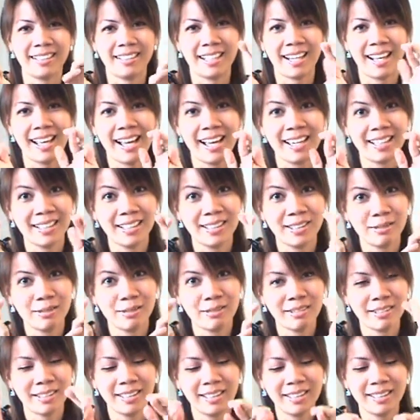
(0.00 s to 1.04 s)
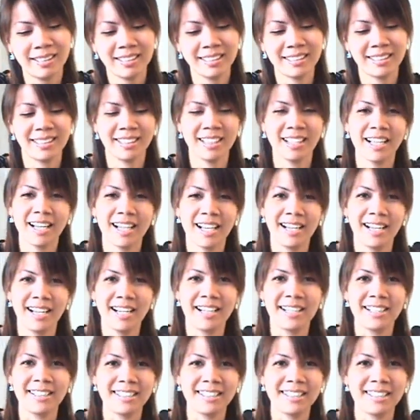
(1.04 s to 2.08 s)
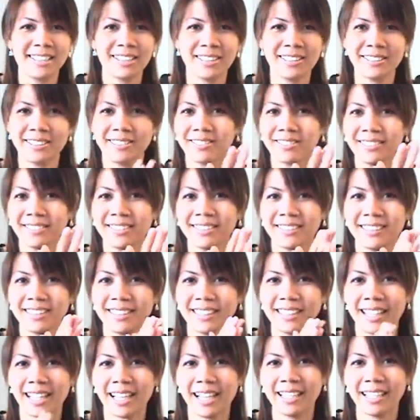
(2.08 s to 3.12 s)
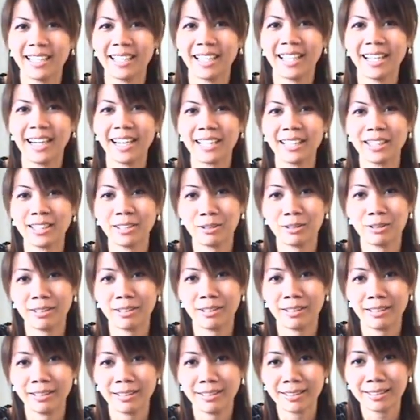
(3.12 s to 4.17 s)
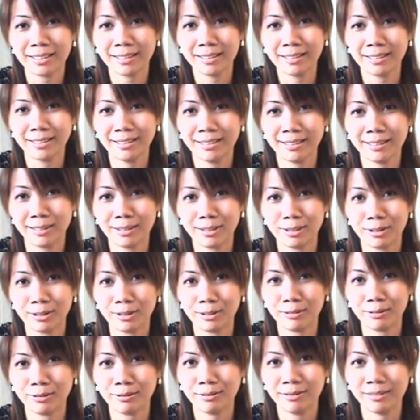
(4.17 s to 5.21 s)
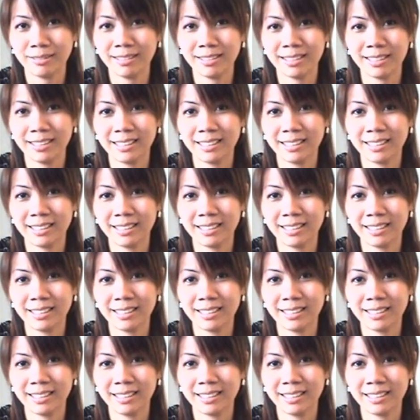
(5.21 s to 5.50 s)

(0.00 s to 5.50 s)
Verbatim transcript: but yeah, I can do this. So yeah, and I can do this too.